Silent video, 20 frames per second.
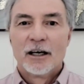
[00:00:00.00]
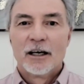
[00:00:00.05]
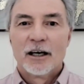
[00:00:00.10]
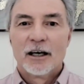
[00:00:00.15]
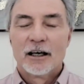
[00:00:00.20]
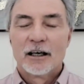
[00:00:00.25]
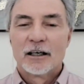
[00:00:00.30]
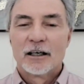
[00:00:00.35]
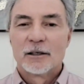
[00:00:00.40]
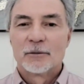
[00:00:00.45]

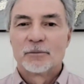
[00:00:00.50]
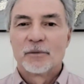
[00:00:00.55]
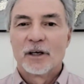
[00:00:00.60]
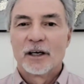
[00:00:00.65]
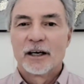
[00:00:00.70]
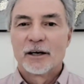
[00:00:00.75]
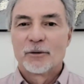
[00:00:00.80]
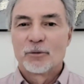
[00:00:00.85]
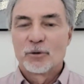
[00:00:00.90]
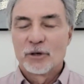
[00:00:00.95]

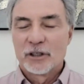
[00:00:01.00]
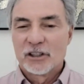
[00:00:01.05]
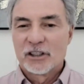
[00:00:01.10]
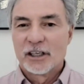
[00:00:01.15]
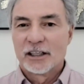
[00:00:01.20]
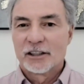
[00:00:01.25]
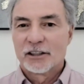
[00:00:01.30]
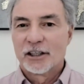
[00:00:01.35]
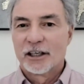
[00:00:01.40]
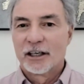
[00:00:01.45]
a
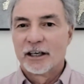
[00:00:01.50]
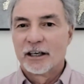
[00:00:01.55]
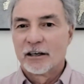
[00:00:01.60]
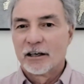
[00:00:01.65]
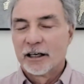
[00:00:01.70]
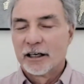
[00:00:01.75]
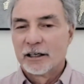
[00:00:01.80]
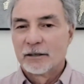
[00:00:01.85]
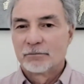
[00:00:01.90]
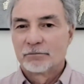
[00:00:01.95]

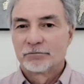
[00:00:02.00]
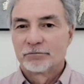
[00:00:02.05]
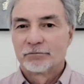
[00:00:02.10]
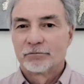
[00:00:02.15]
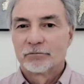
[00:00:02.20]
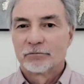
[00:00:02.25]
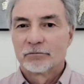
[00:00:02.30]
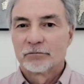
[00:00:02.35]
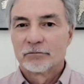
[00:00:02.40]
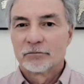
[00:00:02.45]
recessionary
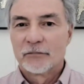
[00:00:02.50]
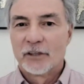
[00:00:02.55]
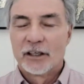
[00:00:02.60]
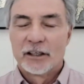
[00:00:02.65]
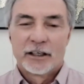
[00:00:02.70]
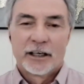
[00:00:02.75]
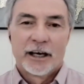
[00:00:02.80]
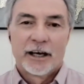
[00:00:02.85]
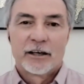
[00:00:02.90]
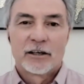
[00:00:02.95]

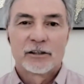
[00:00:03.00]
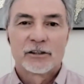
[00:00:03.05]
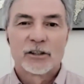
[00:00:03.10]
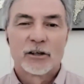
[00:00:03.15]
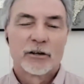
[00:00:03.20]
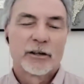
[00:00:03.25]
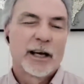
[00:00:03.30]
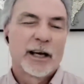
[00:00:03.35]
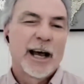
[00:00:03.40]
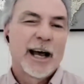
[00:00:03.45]
indicator.
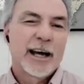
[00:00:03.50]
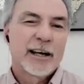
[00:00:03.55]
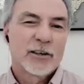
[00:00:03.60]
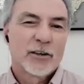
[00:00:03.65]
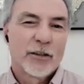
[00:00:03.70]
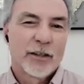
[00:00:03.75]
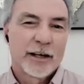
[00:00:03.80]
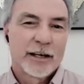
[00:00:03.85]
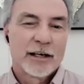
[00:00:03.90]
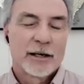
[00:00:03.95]
So you add
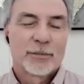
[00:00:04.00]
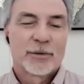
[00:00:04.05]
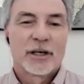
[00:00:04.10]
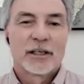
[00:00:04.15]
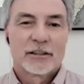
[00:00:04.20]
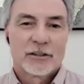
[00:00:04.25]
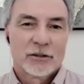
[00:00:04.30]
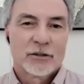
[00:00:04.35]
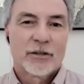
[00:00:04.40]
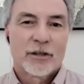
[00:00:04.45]
all that up, and
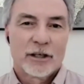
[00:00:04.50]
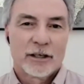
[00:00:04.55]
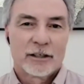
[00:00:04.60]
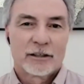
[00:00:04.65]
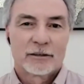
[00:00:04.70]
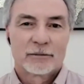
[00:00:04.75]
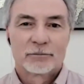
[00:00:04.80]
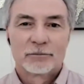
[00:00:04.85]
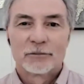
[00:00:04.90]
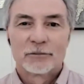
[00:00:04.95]
I still
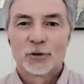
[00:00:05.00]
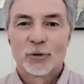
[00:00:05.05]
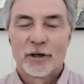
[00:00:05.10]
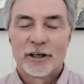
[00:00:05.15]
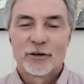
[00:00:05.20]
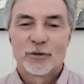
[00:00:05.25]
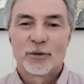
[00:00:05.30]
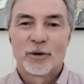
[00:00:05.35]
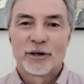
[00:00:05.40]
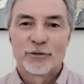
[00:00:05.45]
think
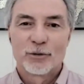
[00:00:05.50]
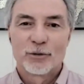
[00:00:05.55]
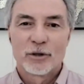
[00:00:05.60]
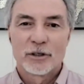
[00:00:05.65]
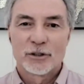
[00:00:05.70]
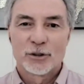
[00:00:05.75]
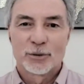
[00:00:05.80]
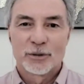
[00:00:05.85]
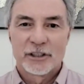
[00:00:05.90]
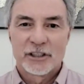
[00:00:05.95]
2024
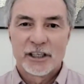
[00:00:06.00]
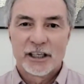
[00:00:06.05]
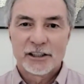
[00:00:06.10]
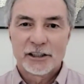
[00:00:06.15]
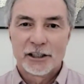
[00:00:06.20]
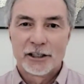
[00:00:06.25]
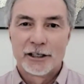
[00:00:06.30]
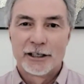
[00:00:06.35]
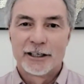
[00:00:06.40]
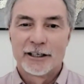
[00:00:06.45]
is a
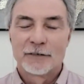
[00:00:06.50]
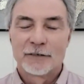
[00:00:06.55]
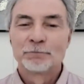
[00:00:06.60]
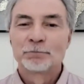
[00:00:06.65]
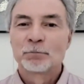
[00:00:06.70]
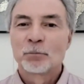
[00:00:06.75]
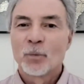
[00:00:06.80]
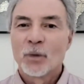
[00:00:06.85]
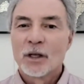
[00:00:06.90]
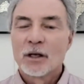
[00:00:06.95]
recession year,
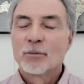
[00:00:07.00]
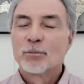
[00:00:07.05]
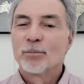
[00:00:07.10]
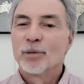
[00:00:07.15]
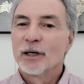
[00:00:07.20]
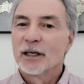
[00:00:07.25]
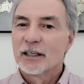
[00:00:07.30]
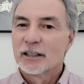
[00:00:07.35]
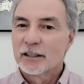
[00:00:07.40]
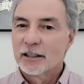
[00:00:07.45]

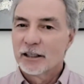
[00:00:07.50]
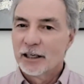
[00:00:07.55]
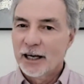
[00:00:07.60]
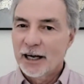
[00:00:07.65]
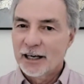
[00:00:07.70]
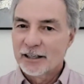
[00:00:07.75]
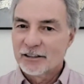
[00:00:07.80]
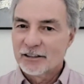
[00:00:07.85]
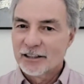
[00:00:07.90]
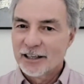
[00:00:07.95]
but it
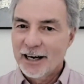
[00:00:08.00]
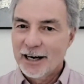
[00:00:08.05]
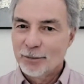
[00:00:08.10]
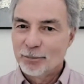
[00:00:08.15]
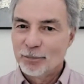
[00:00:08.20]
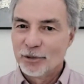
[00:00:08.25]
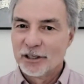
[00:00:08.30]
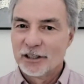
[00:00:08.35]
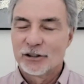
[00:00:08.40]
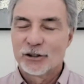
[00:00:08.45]
hasn't
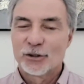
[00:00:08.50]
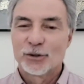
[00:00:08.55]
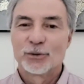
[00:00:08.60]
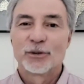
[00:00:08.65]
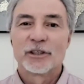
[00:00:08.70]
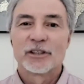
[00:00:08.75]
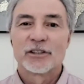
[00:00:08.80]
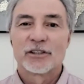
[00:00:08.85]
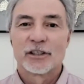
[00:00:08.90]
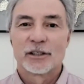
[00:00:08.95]
happened as
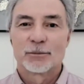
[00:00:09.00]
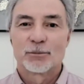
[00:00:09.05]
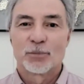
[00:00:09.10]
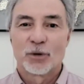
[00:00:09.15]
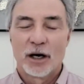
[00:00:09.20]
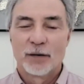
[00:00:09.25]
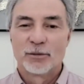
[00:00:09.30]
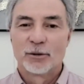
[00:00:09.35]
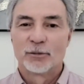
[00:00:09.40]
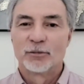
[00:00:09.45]
soon as it
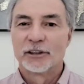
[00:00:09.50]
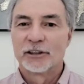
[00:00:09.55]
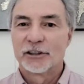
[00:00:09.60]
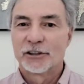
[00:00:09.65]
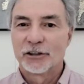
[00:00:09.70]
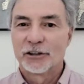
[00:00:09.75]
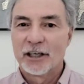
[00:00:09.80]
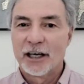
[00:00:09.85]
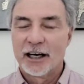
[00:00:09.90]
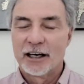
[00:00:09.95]
probably
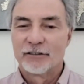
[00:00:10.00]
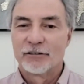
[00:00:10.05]
should have